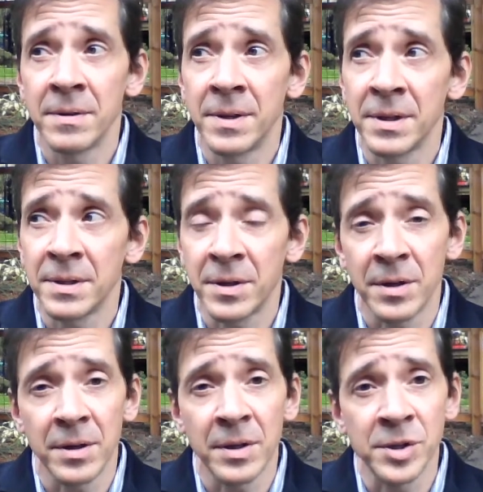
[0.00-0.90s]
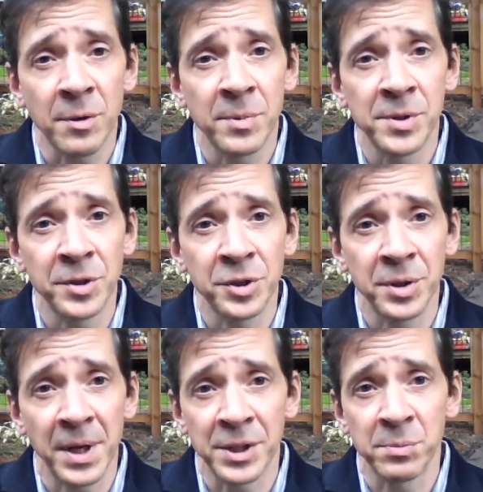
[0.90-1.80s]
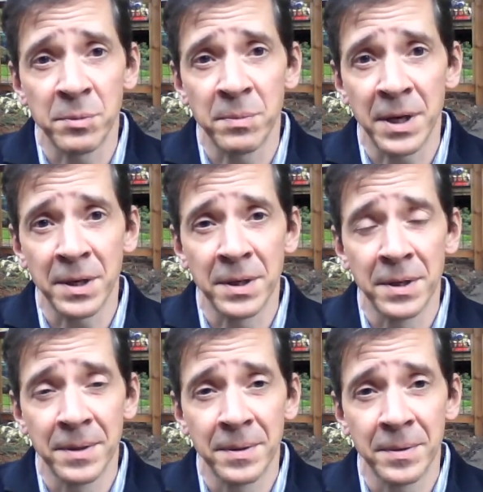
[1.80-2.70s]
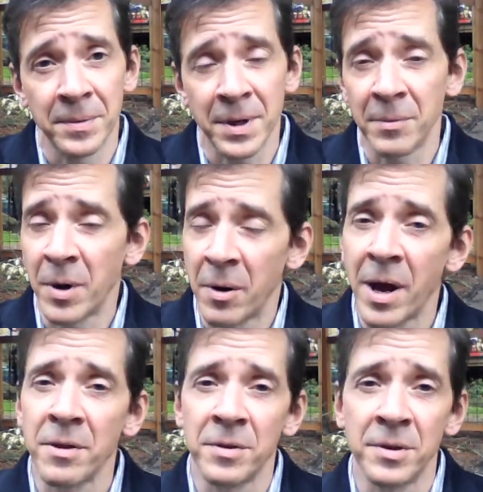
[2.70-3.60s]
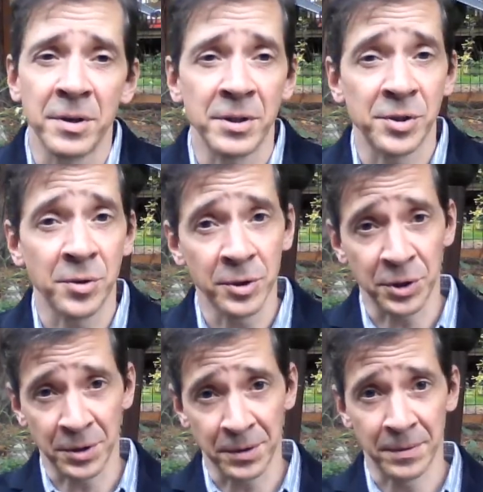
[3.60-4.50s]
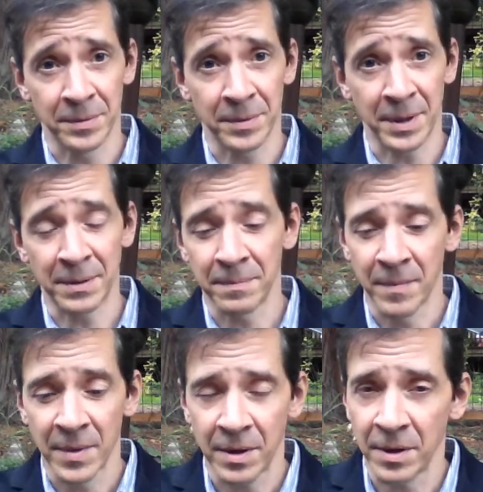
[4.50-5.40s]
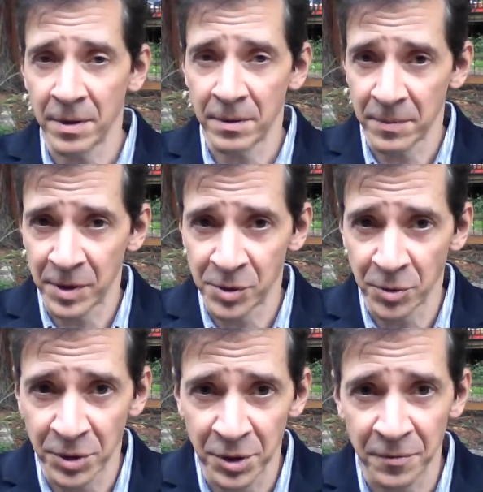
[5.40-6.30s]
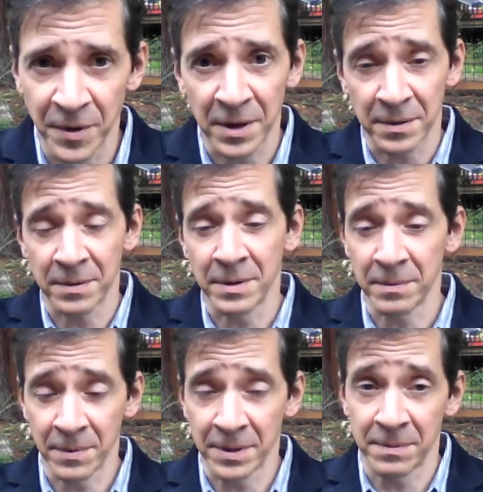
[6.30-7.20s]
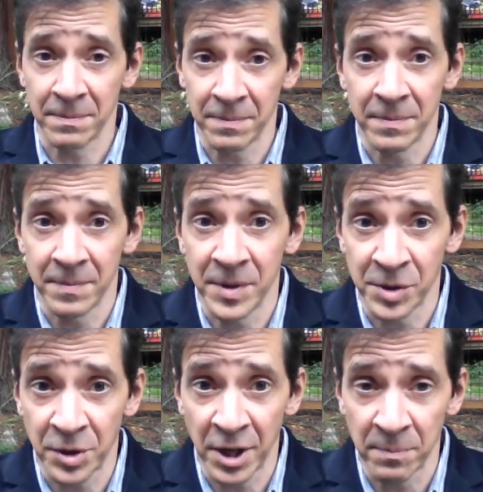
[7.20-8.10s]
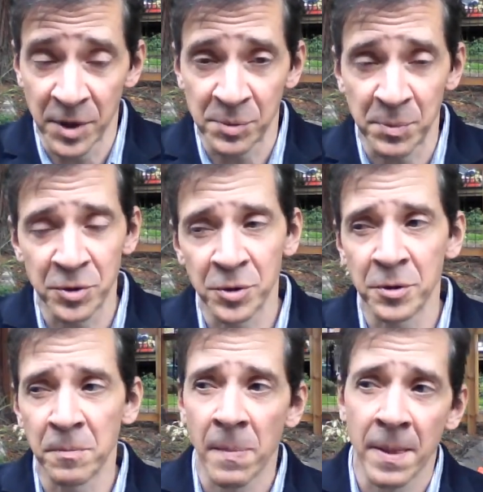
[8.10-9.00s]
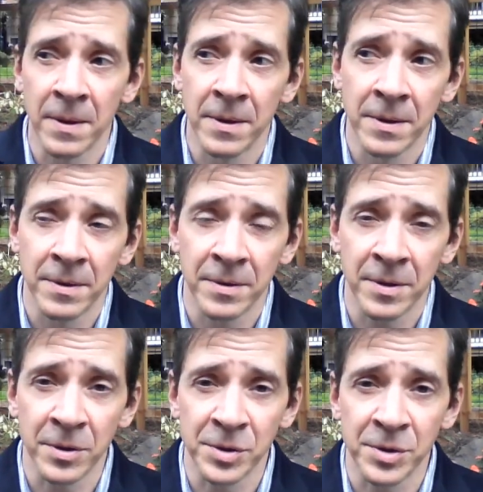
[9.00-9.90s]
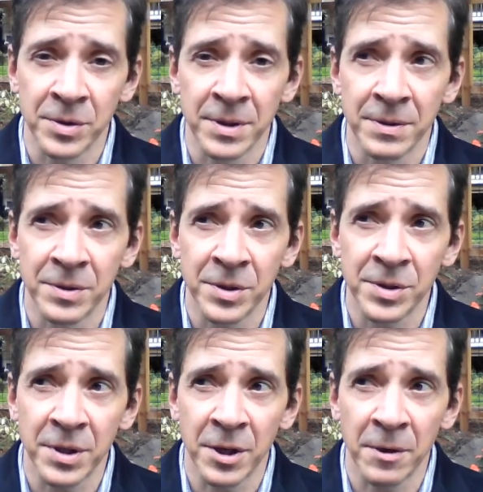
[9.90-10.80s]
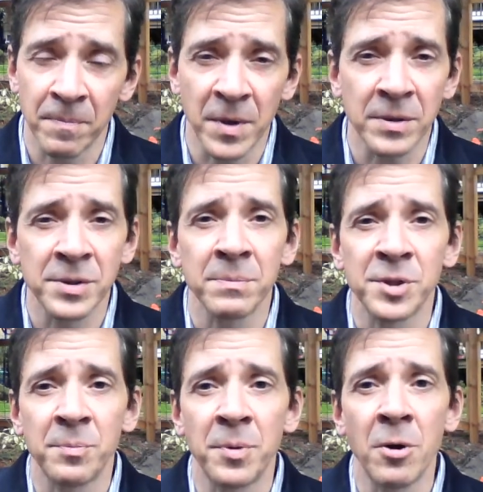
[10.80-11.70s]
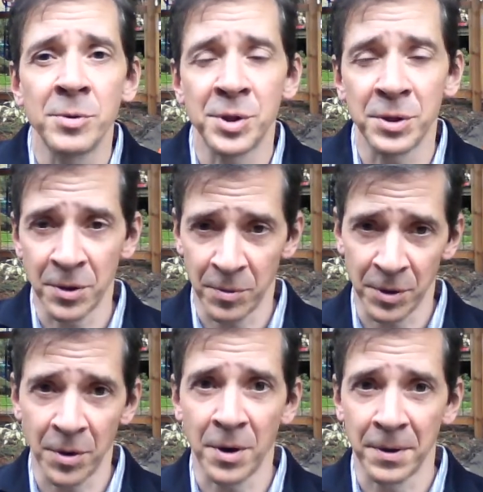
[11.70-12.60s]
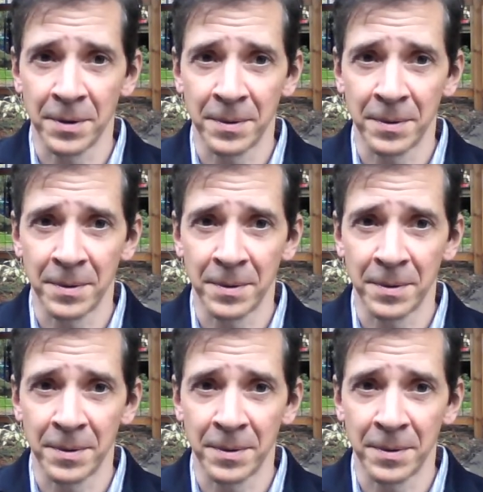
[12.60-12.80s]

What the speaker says: that a supposition has been made. Okay, rather than an assertion, right? An assertion to the fact that like this claim must be true. There's just some supposing going on,